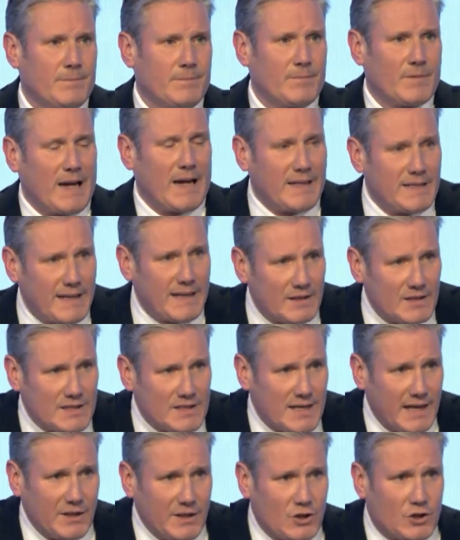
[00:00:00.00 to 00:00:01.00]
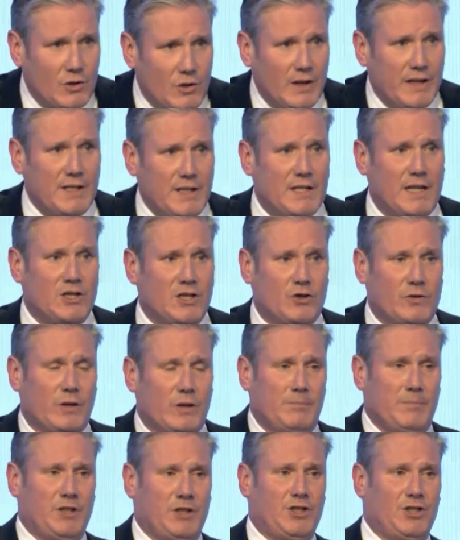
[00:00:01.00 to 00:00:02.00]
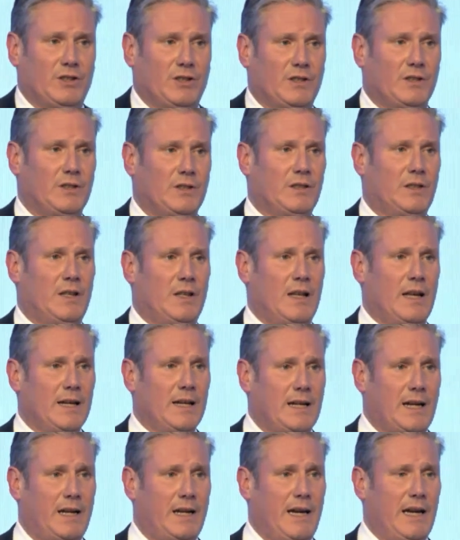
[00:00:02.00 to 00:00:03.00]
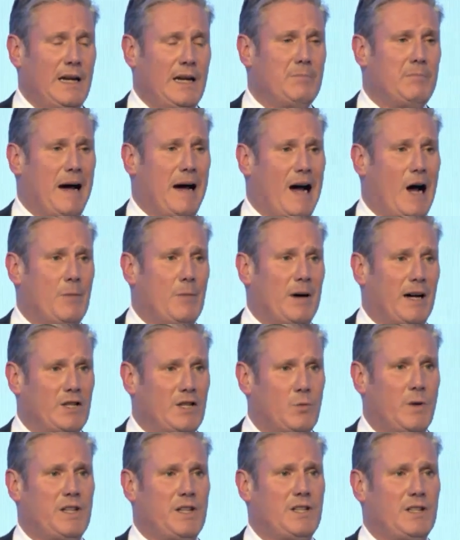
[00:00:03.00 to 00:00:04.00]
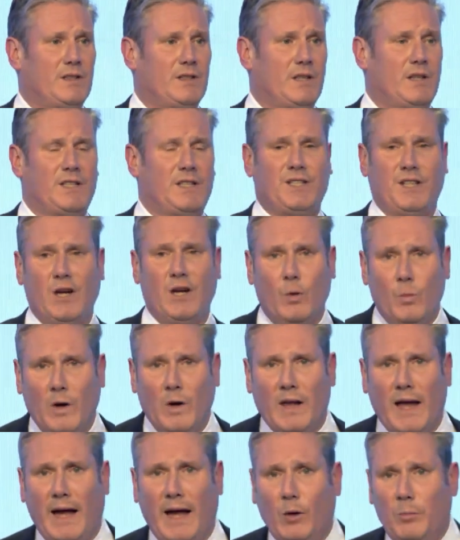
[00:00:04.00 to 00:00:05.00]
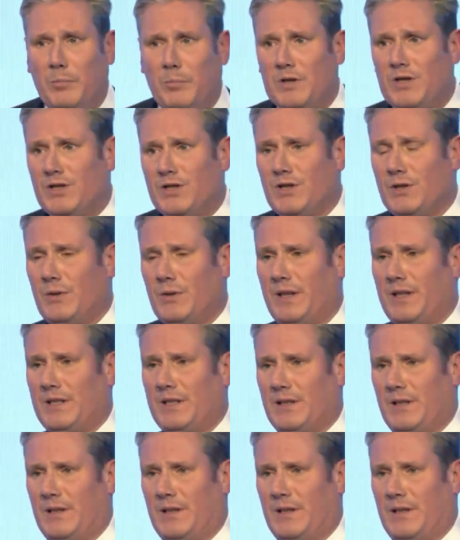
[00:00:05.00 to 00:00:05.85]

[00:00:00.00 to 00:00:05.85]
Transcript: And our central industrial mission, clean power by 2030, will help us do it.